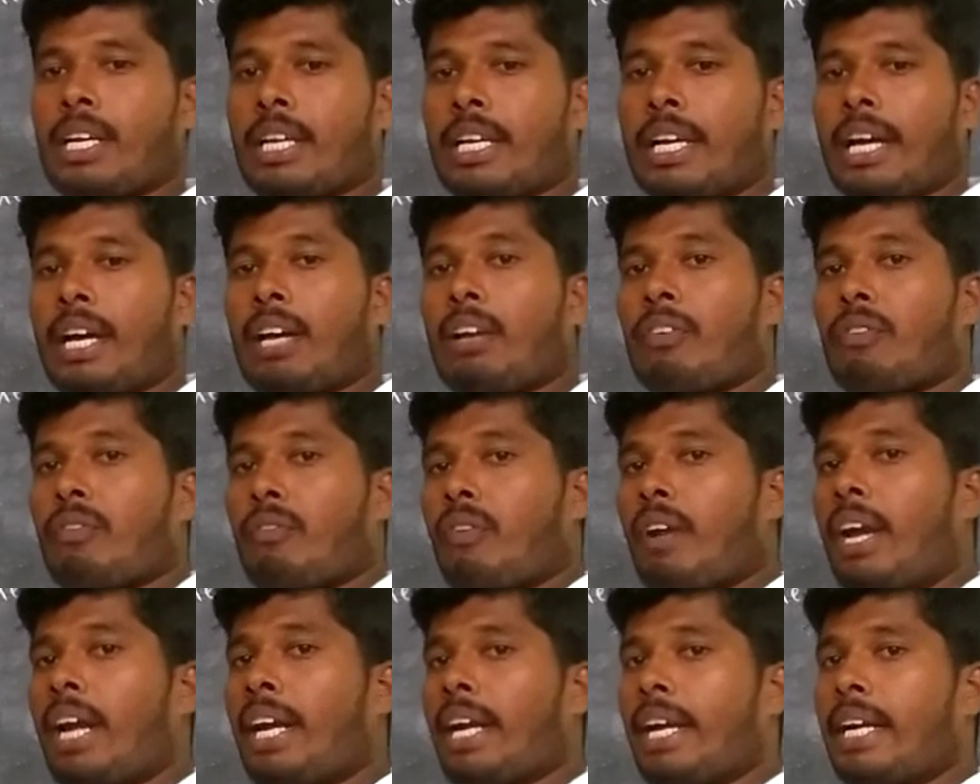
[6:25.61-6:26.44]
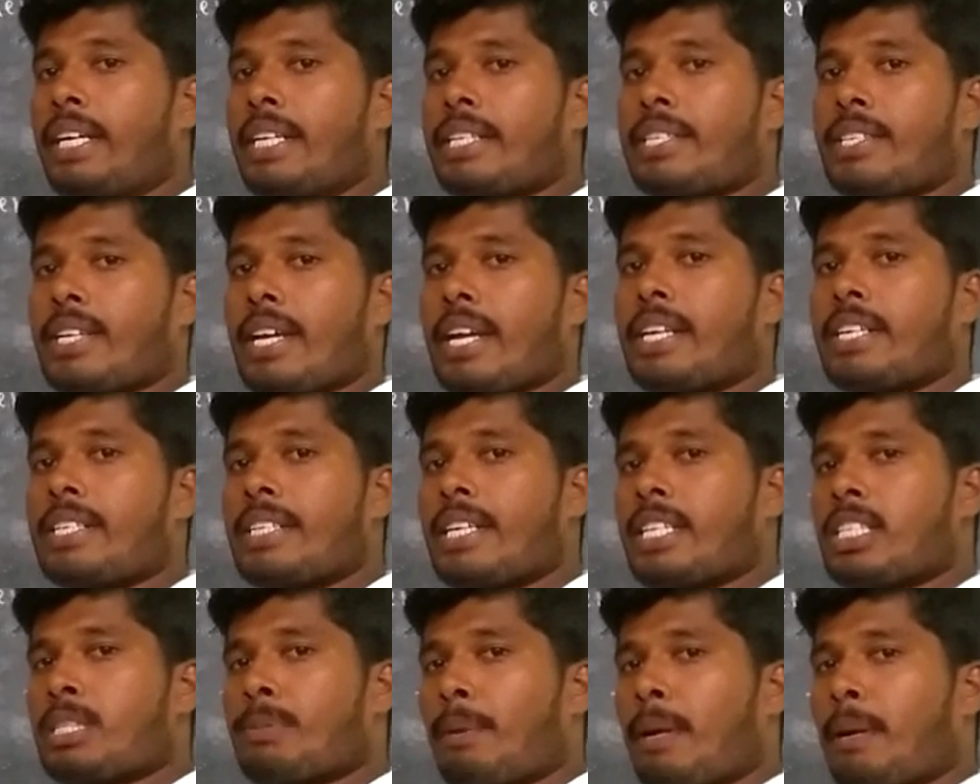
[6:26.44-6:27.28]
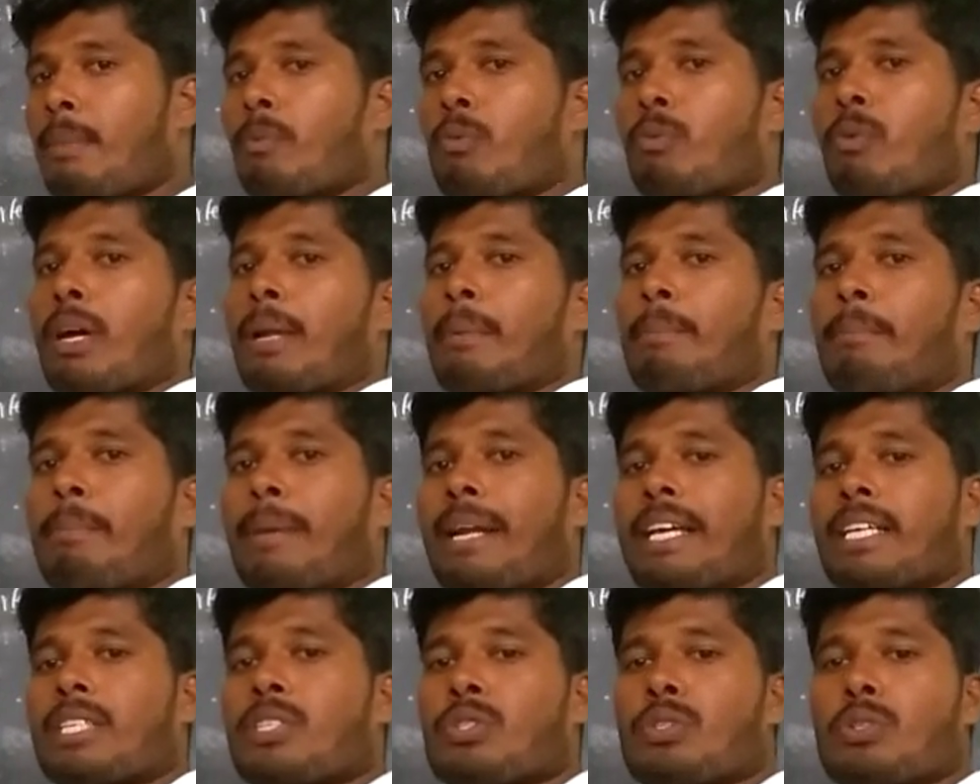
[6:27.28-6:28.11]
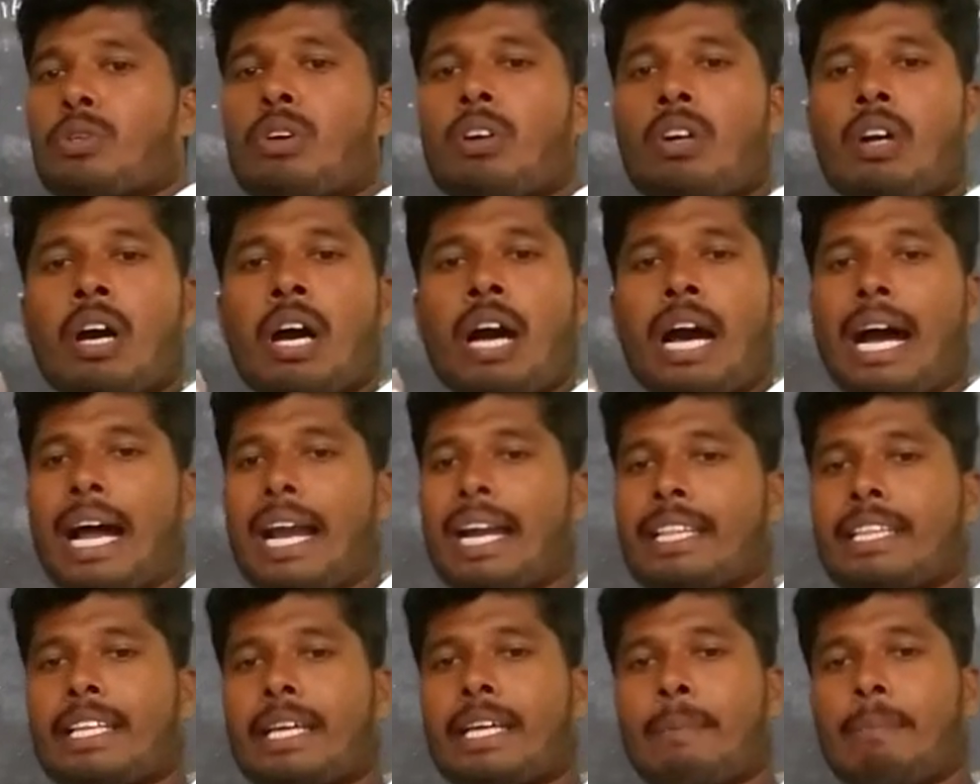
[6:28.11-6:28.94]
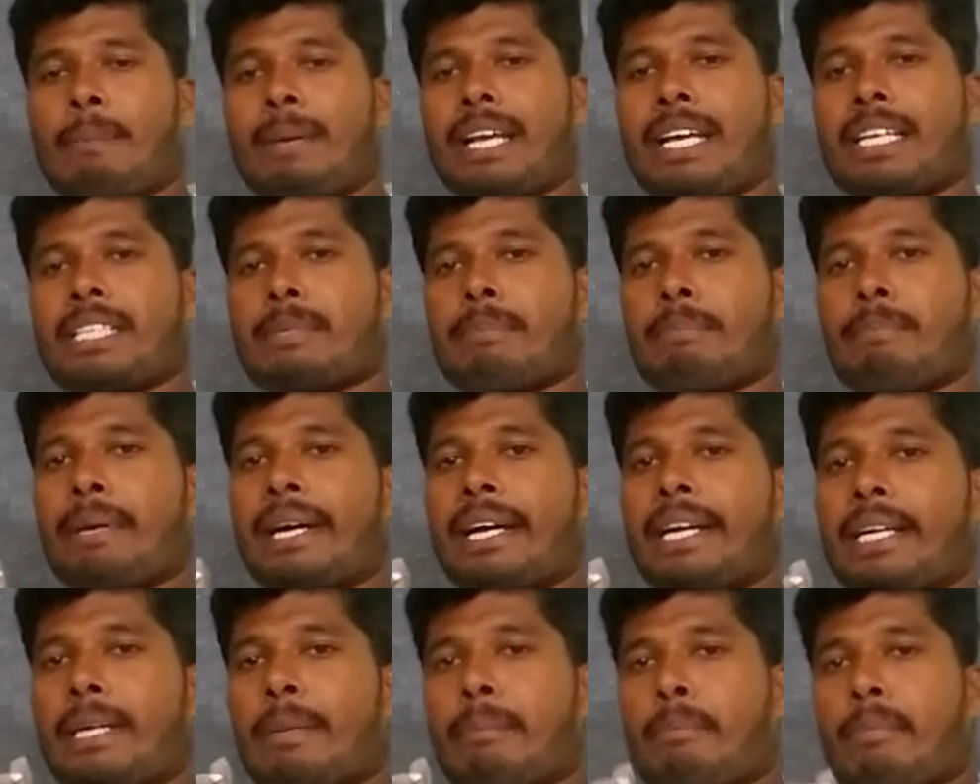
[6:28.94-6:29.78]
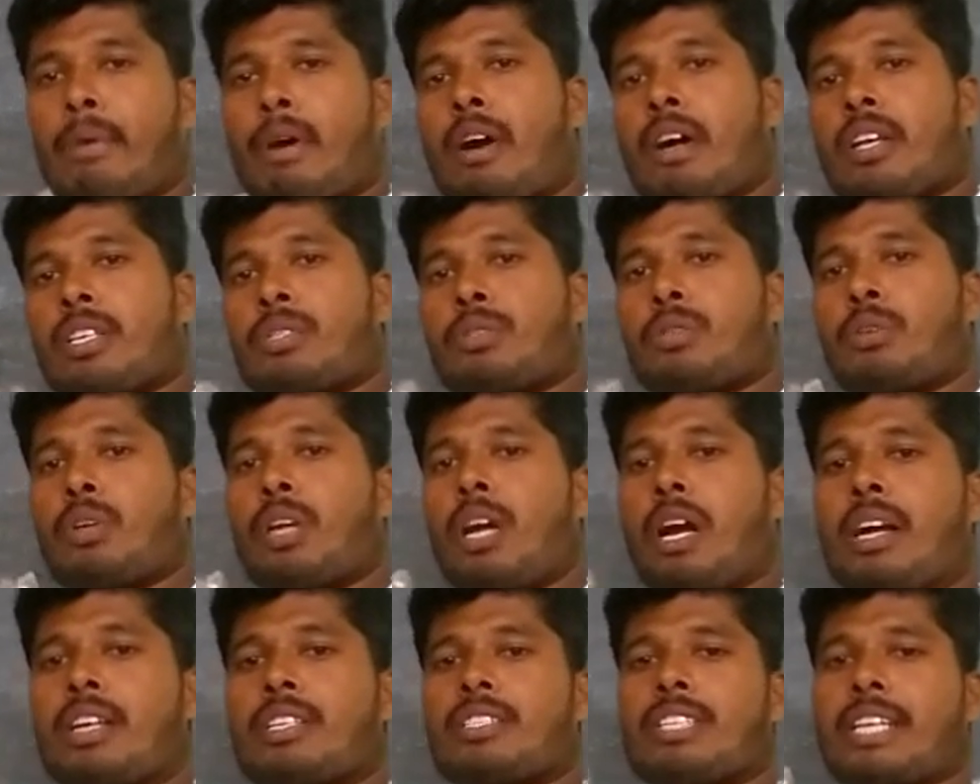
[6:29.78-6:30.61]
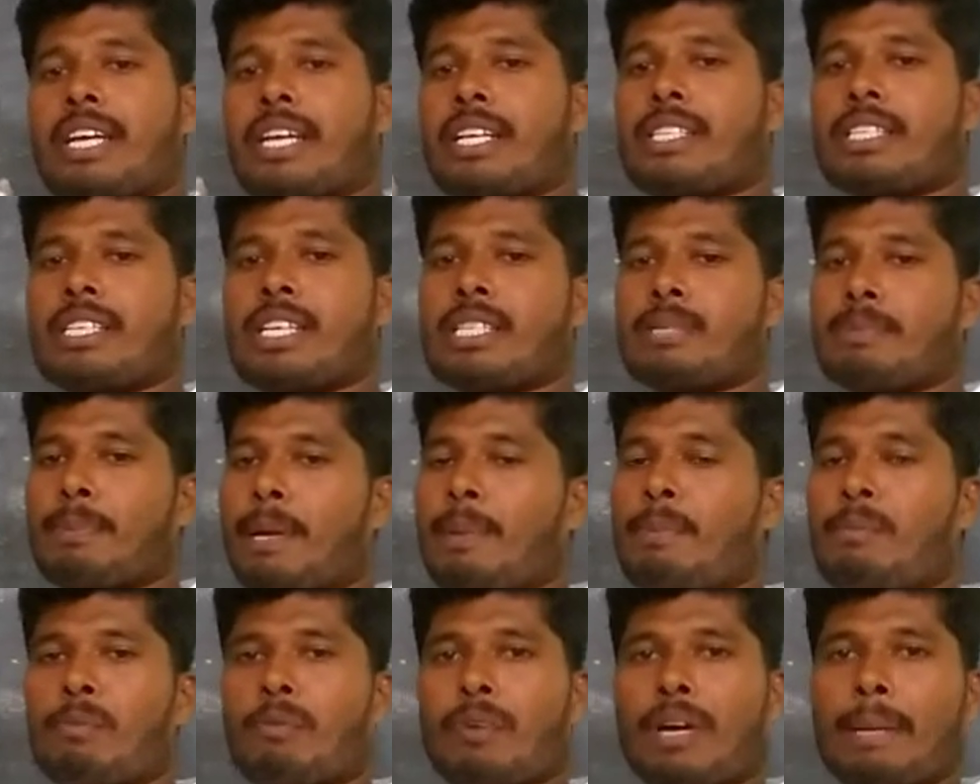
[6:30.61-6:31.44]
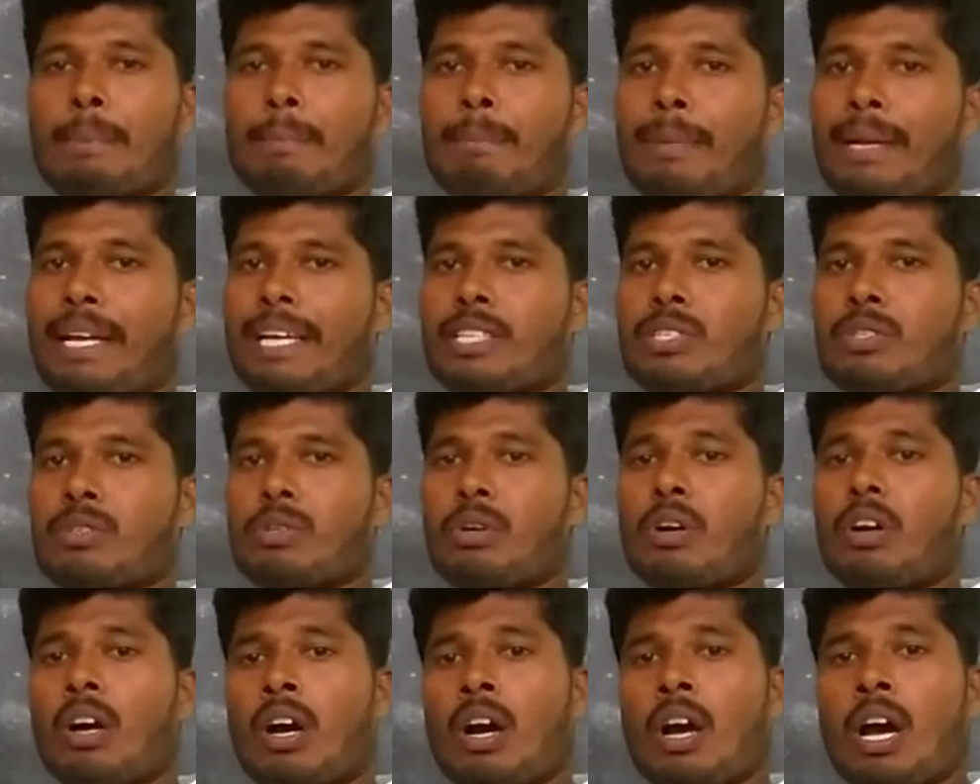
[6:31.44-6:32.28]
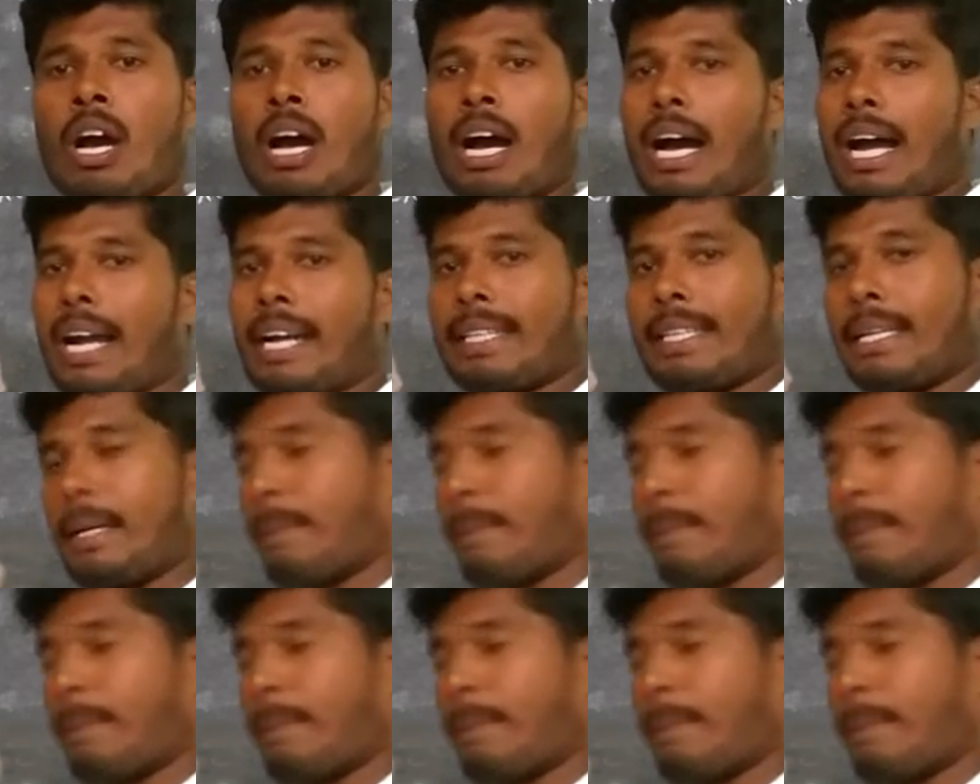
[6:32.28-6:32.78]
Here weight changes from one place to another place, but mass do not changes from one place to another